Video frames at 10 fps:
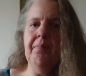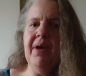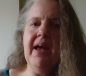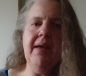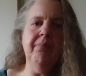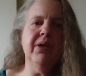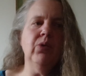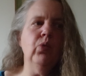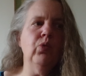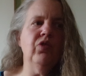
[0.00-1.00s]
paying
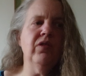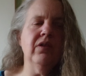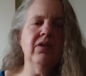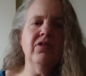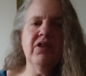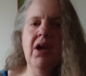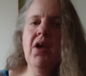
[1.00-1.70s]
bills, and